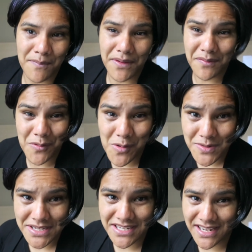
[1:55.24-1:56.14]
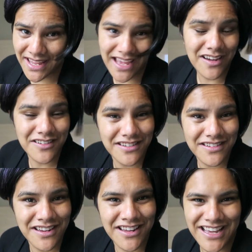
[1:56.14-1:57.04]
Before we check out,
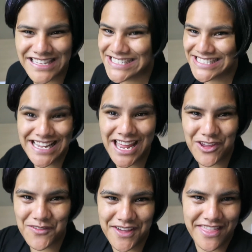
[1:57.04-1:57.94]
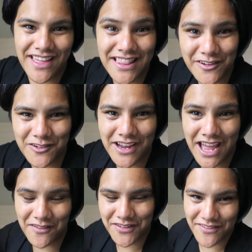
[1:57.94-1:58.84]
I'll start off with a little
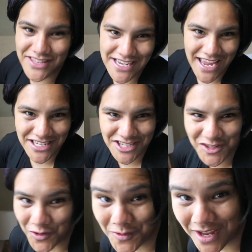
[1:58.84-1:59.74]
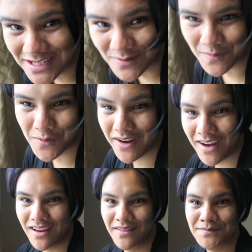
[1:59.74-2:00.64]
outfit of the day and show you guys what I'm
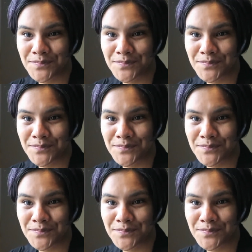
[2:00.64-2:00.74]
wearing.